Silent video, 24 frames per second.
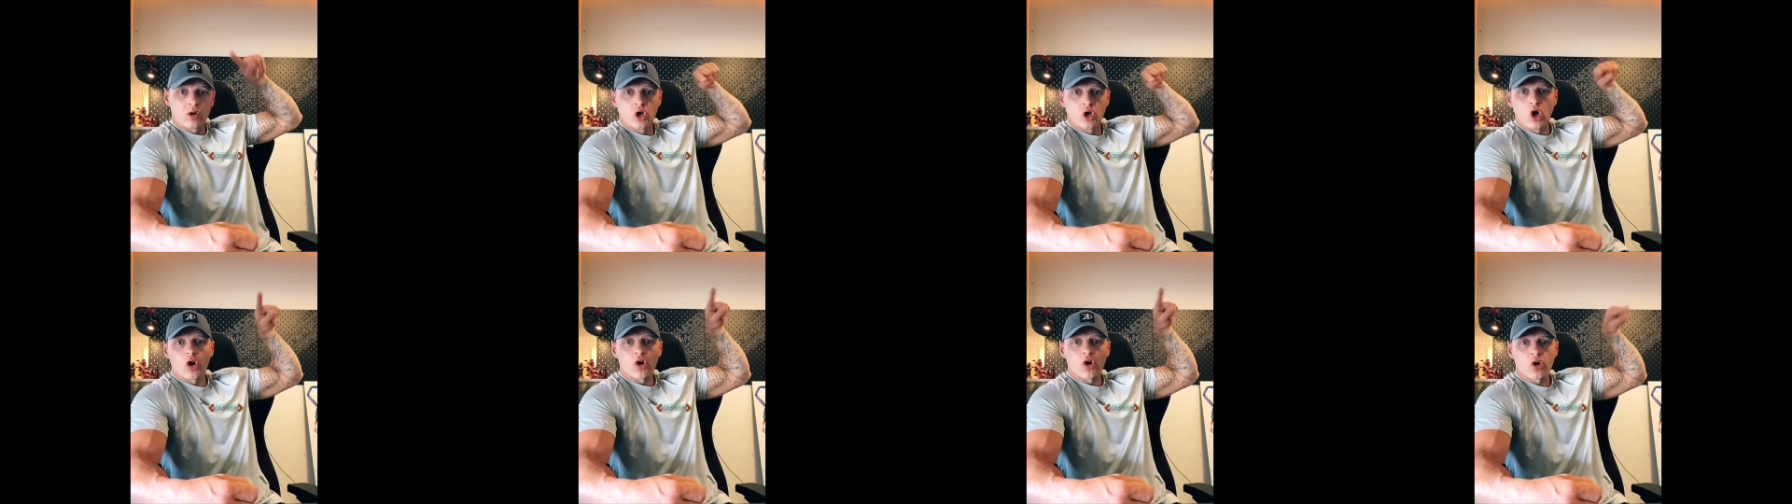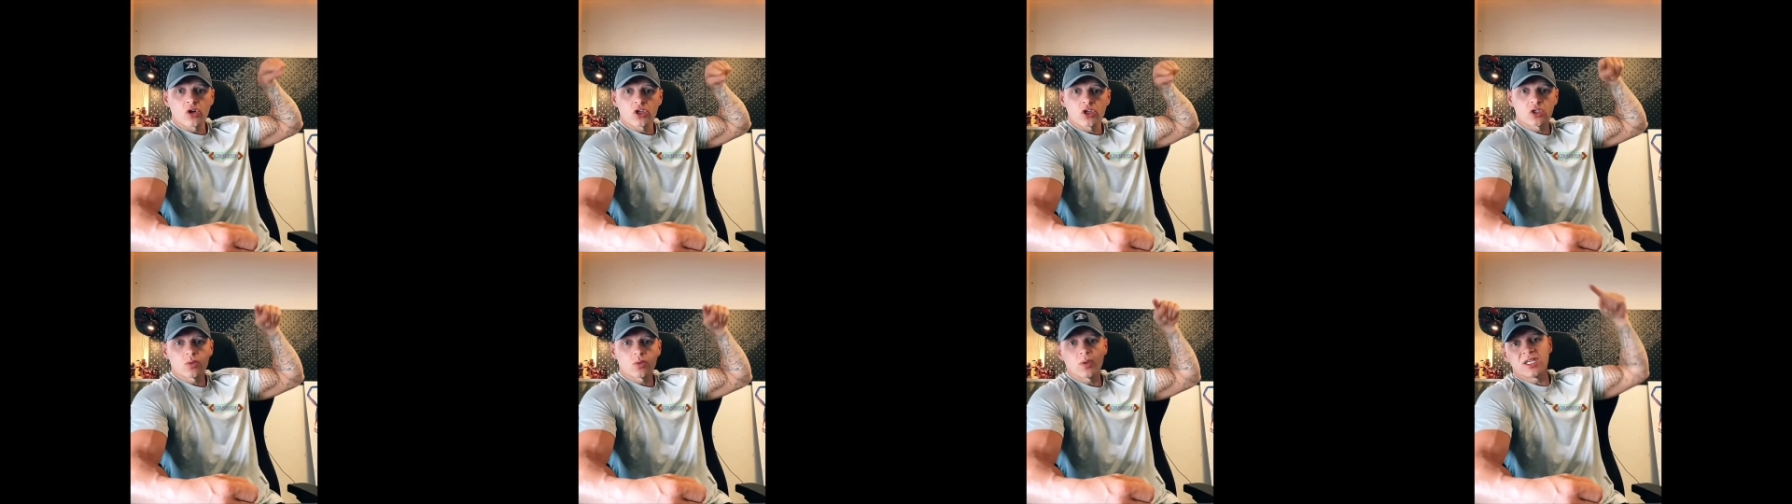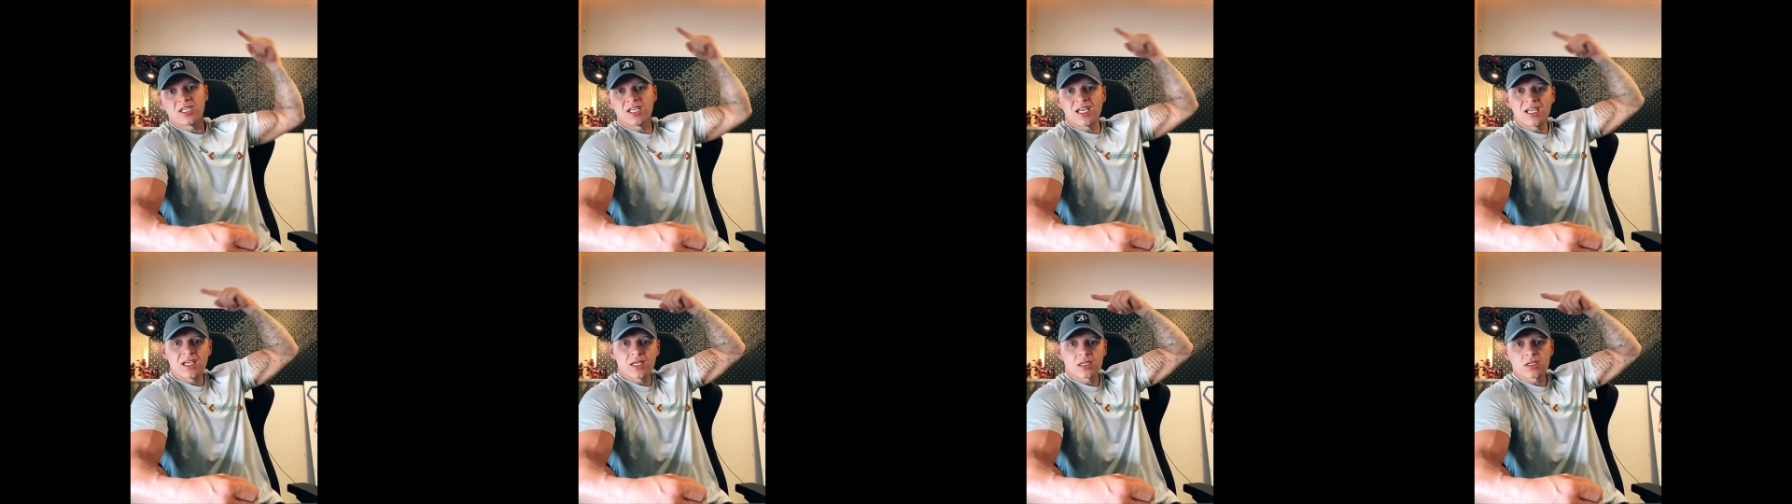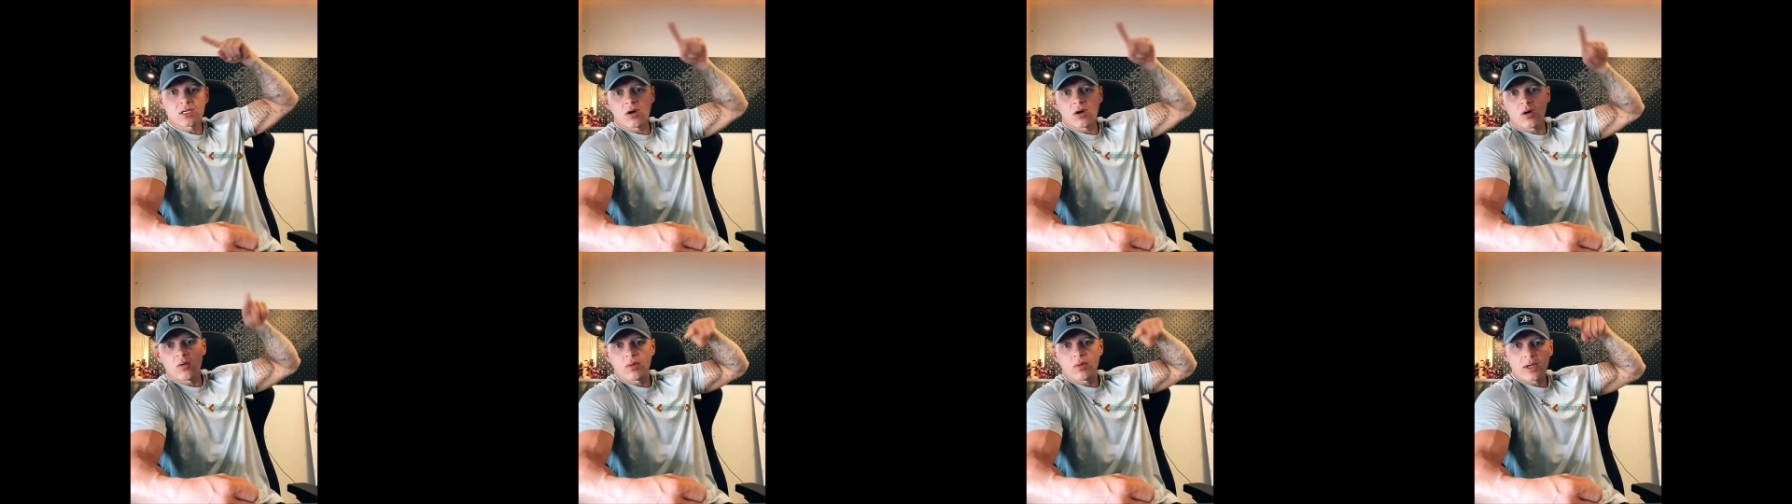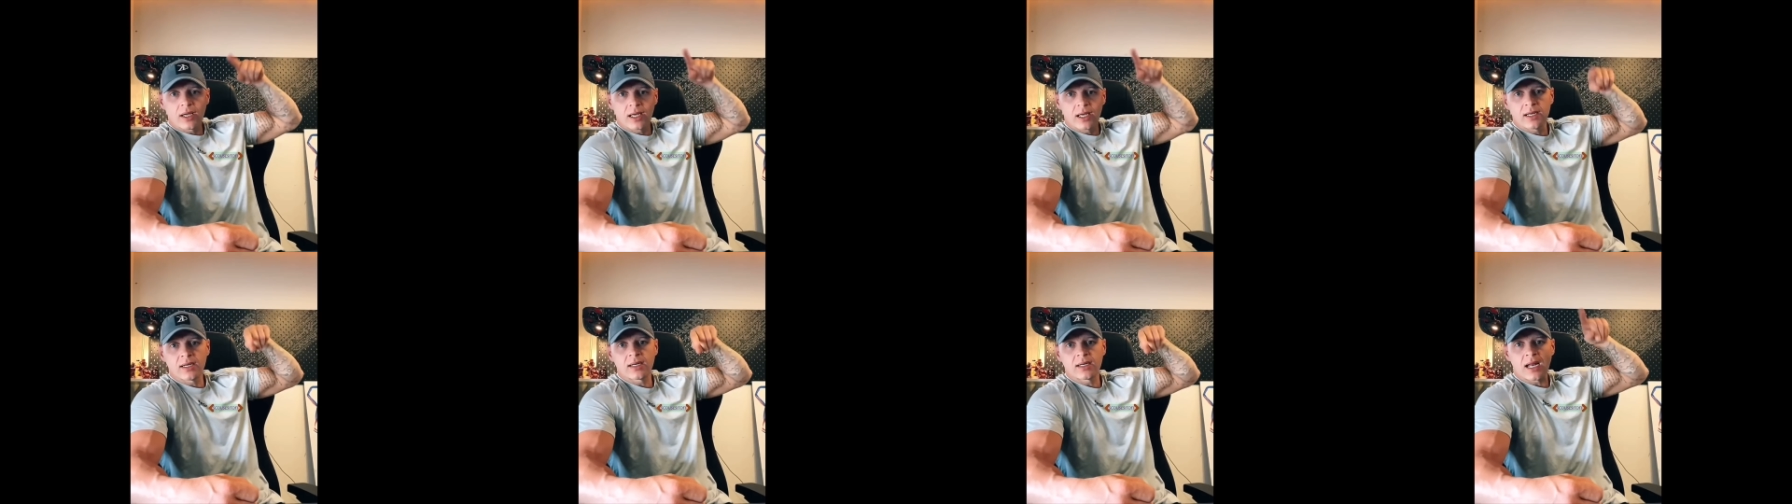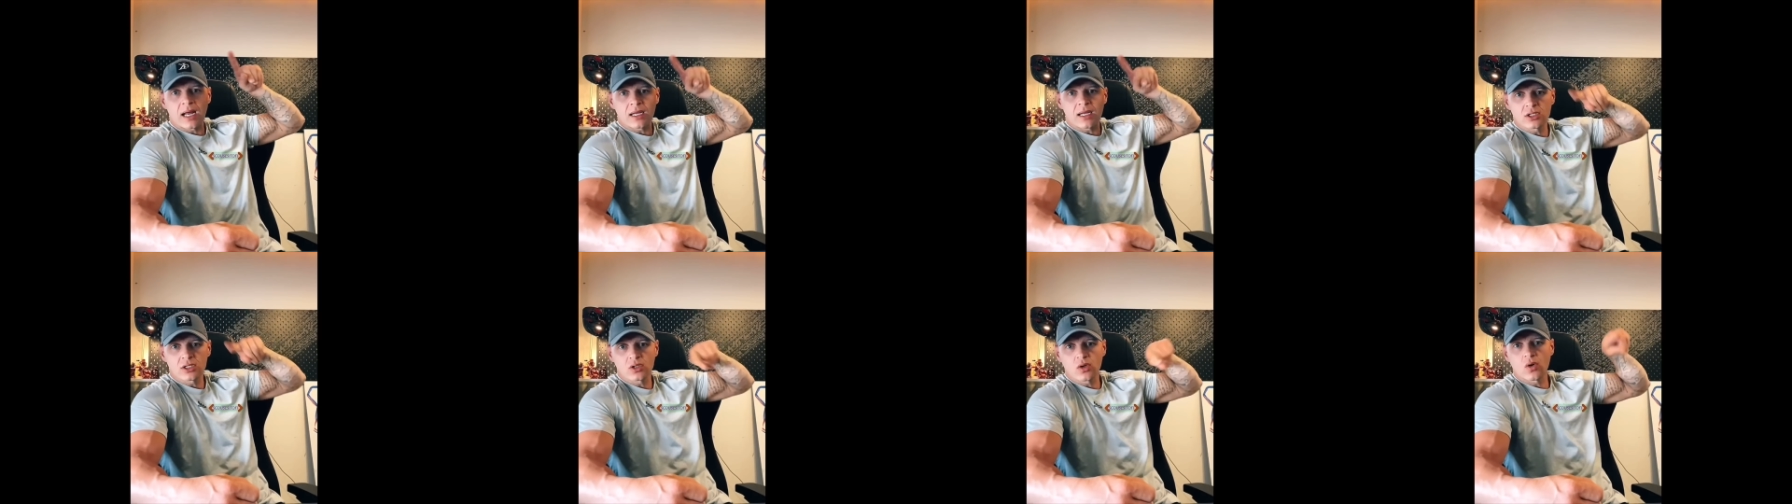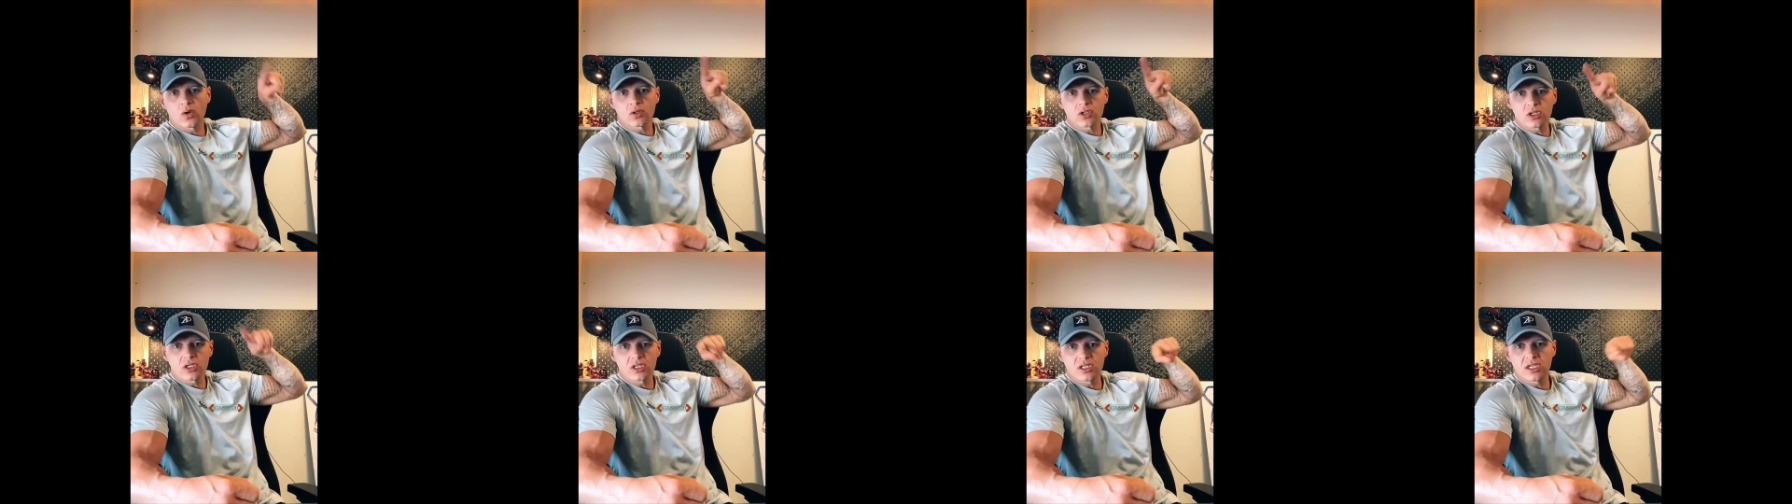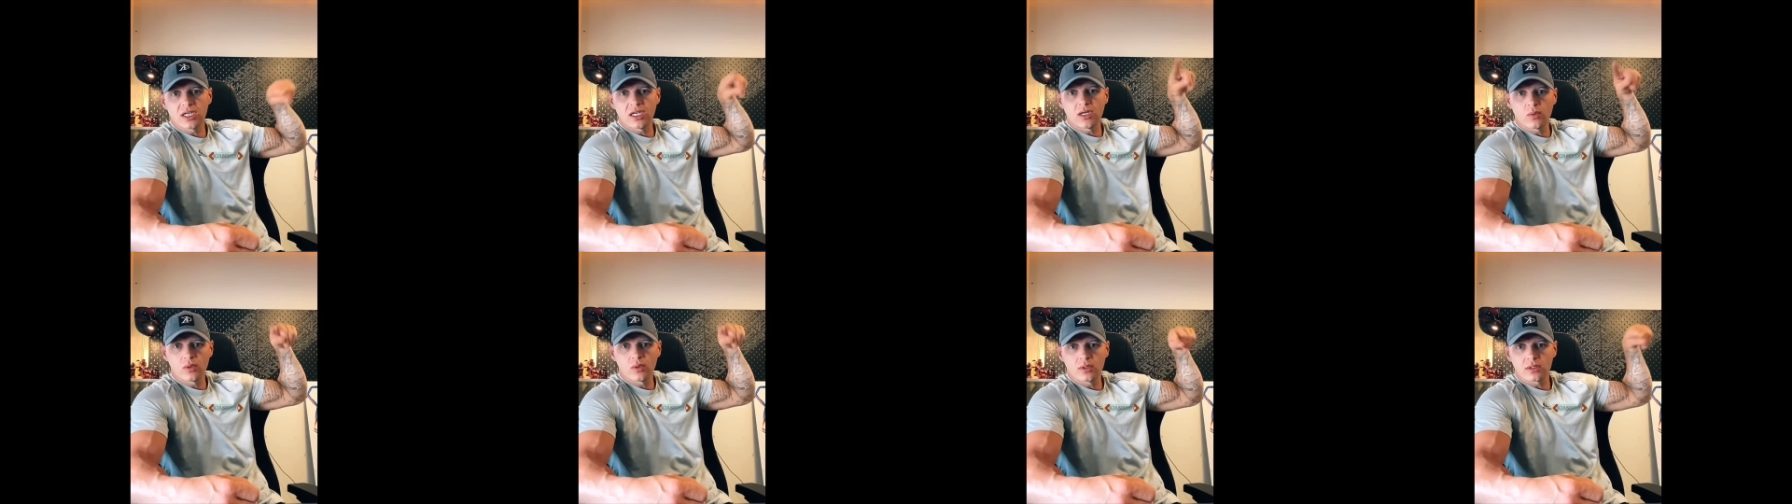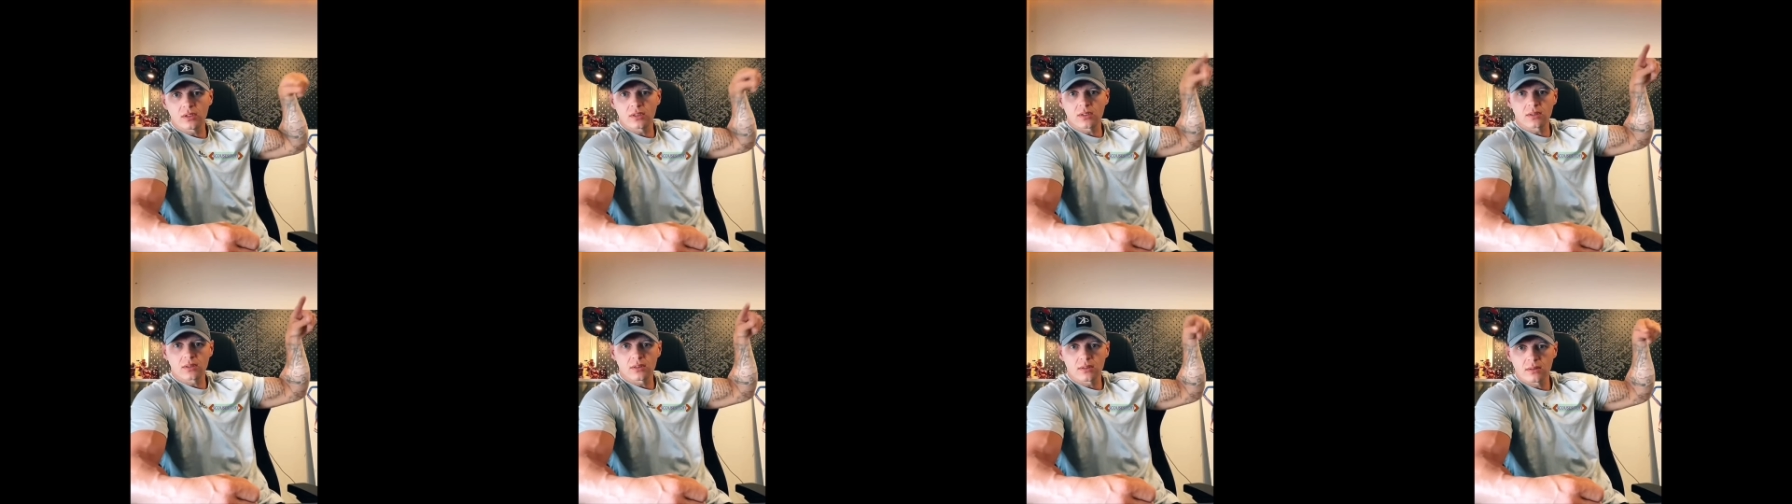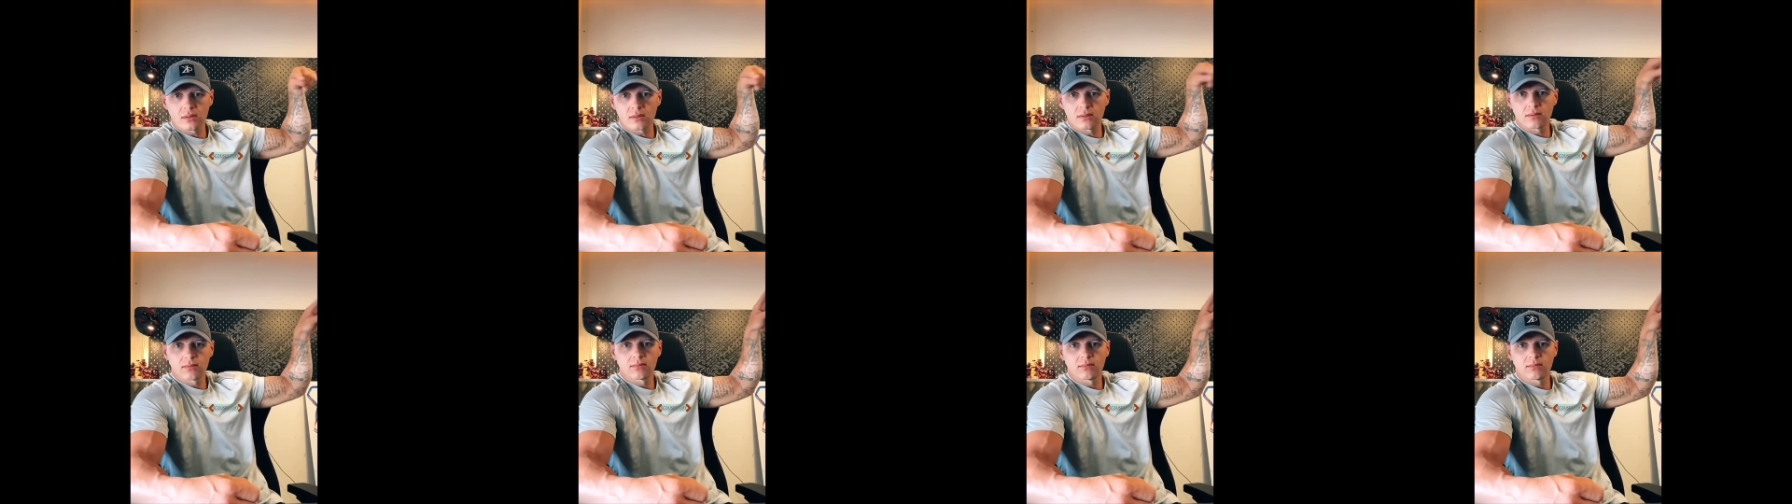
got onto it years ago in that sort of sequence.